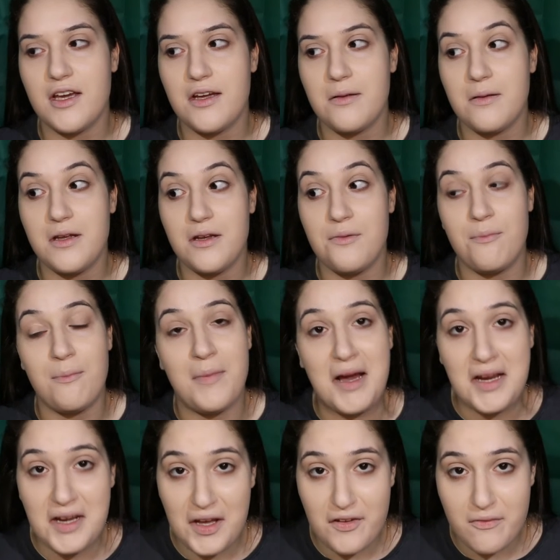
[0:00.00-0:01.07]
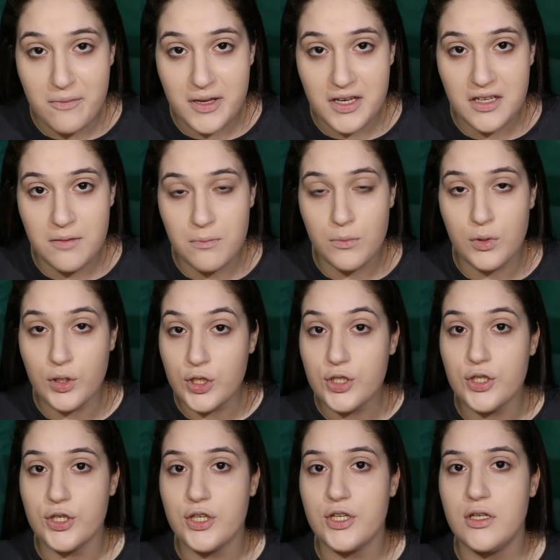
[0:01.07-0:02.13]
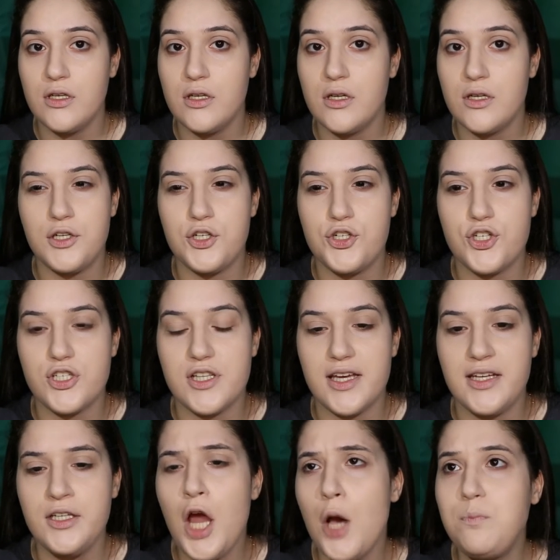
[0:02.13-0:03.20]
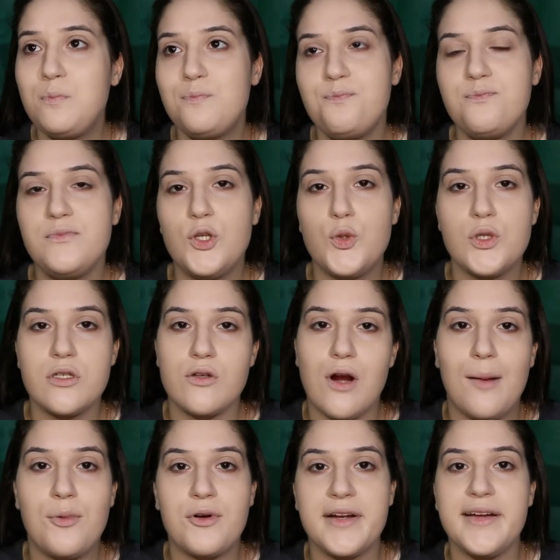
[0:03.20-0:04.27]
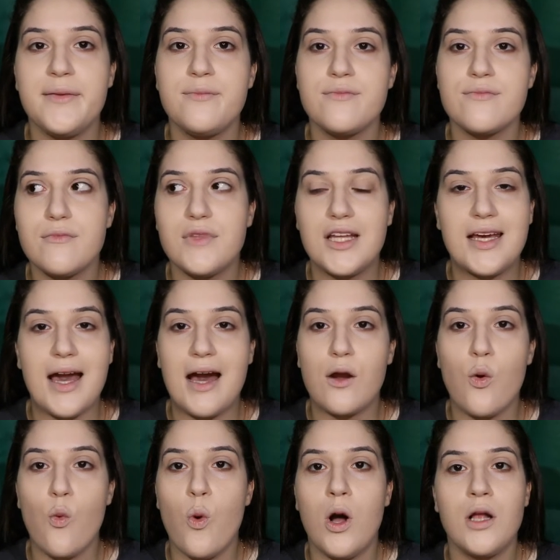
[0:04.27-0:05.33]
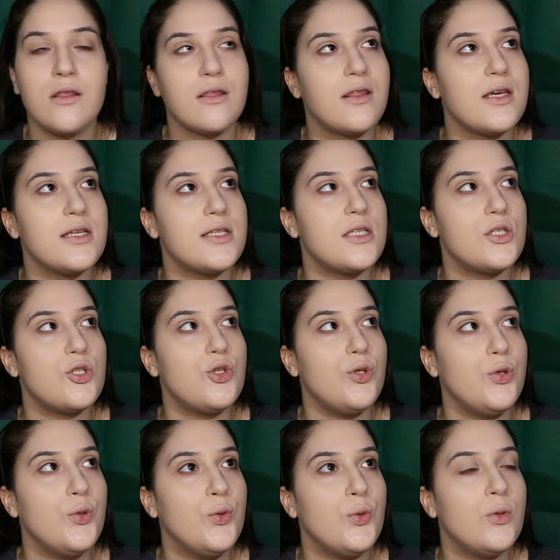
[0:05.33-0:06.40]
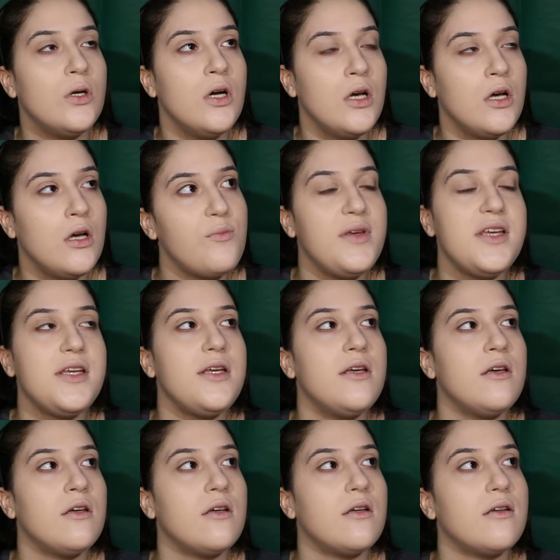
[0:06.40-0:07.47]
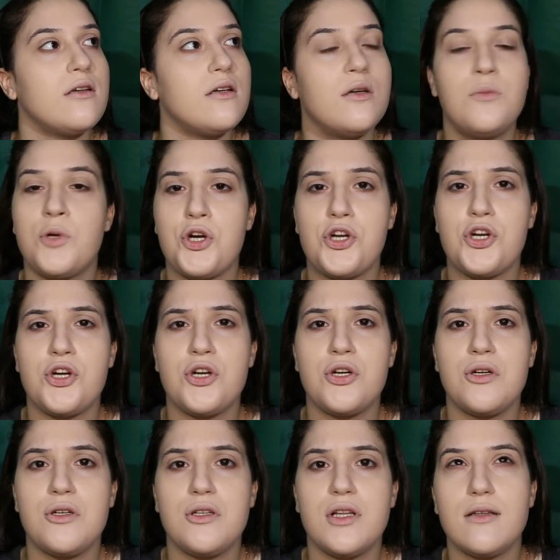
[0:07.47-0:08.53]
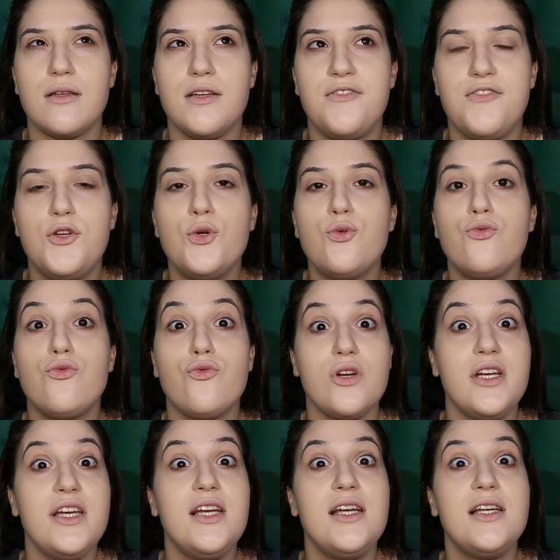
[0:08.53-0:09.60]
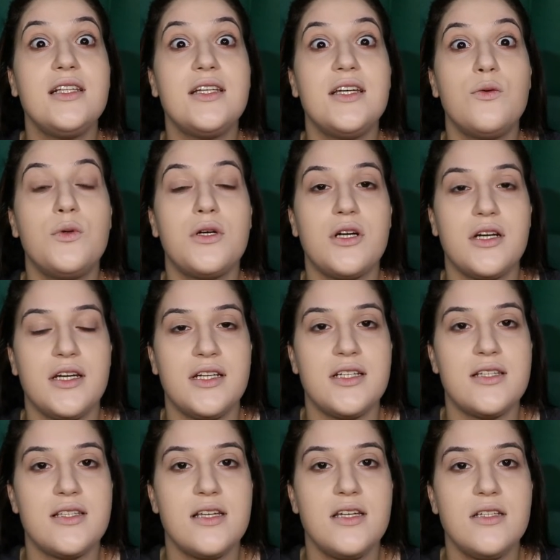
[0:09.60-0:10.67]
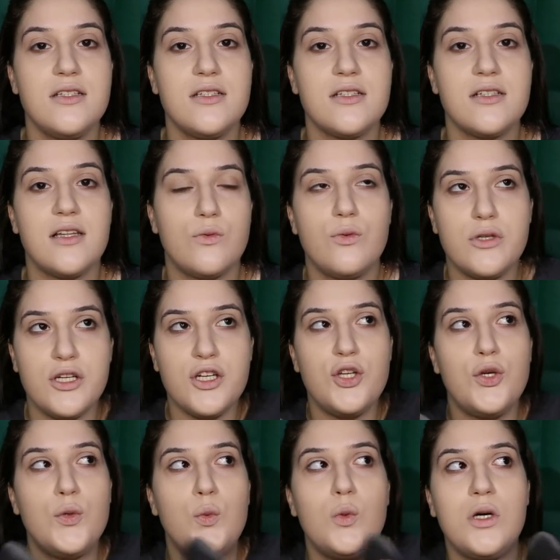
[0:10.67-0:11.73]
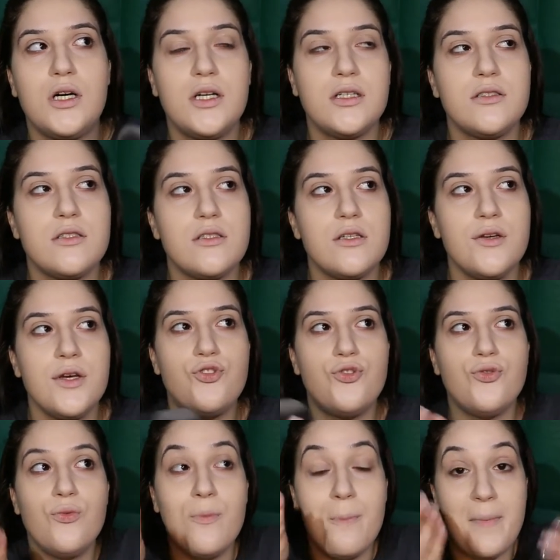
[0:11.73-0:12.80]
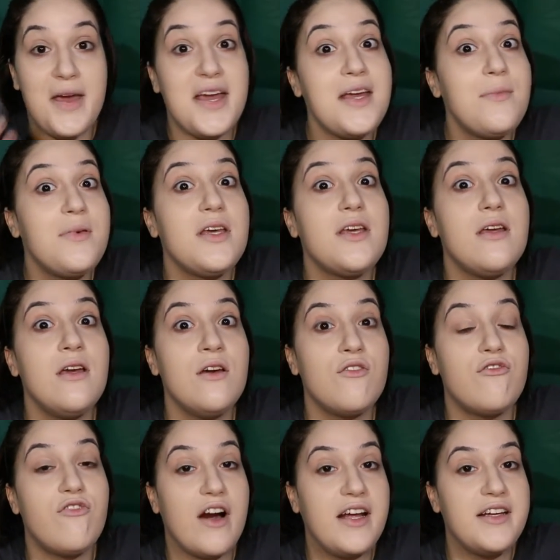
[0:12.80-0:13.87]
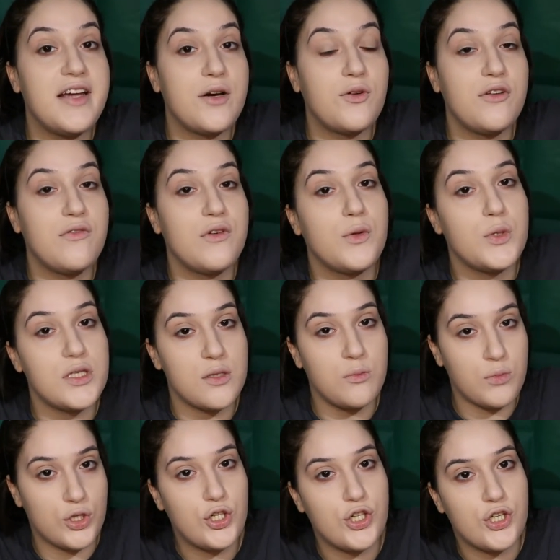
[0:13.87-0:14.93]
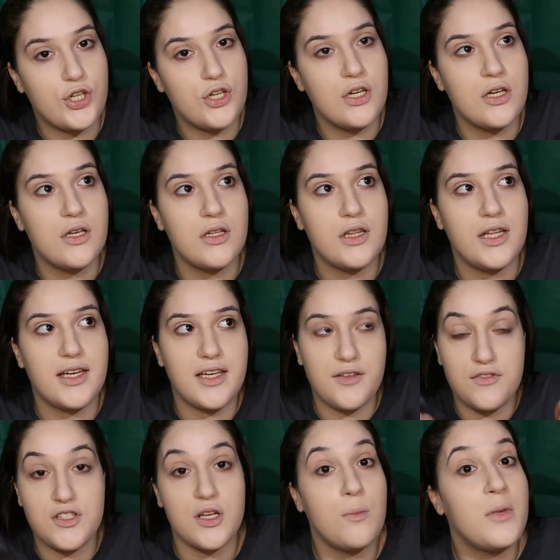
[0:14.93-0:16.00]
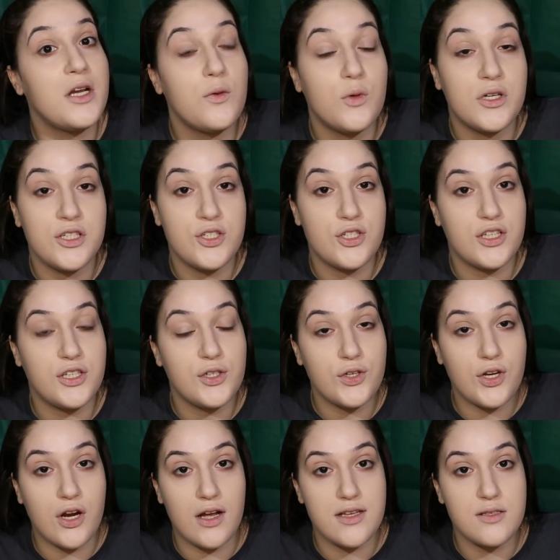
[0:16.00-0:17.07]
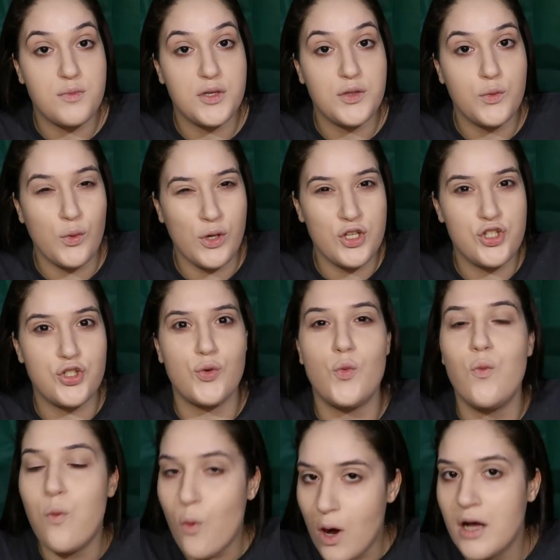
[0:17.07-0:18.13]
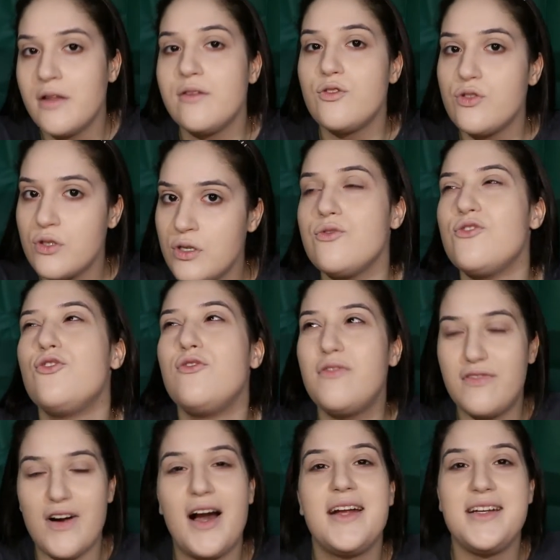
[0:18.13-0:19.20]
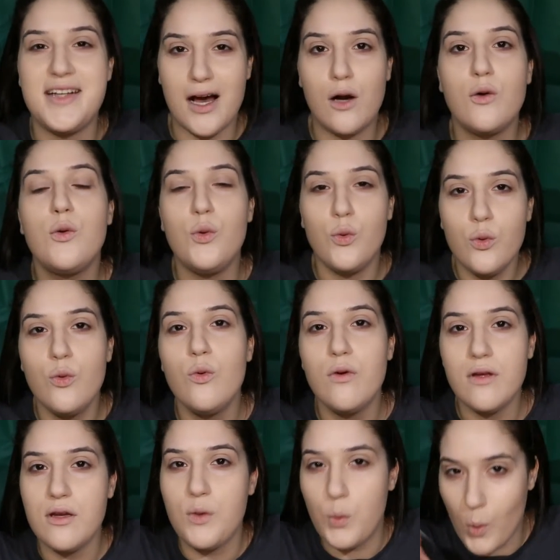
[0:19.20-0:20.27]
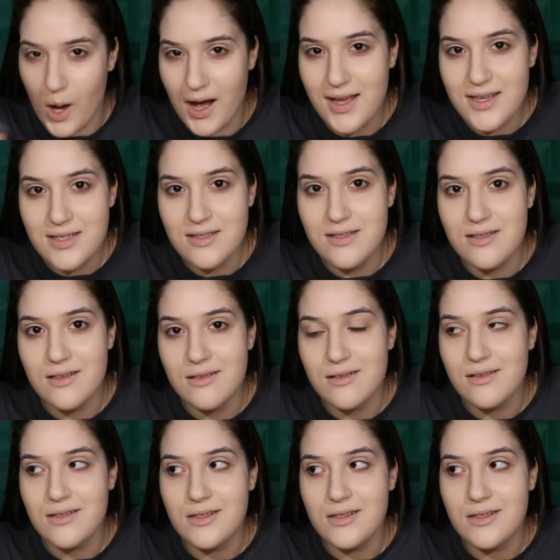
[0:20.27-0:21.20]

that it might have been a murder, and you're just like, no, it was a robbery. Like, I don't want this to be a murder. If you really were innocent, wouldn't you want to maybe find out if it was a murder? Like, if somebody wanted to kill your husband, wouldn't you want to find out who it was?